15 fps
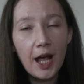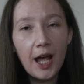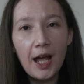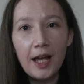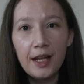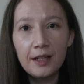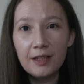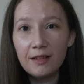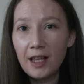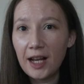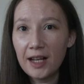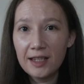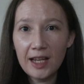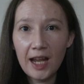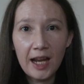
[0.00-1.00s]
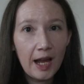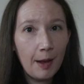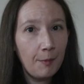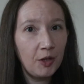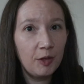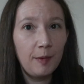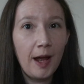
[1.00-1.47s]
And like I say,
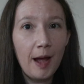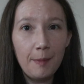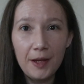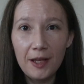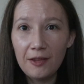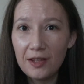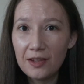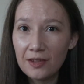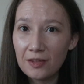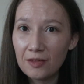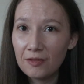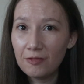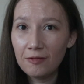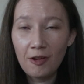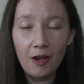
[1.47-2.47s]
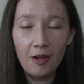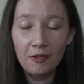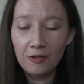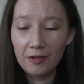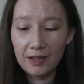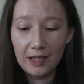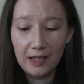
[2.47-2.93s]
I'm not going to be happy if there's not
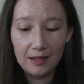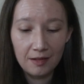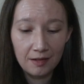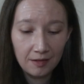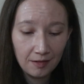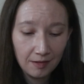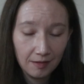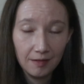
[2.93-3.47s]
another season,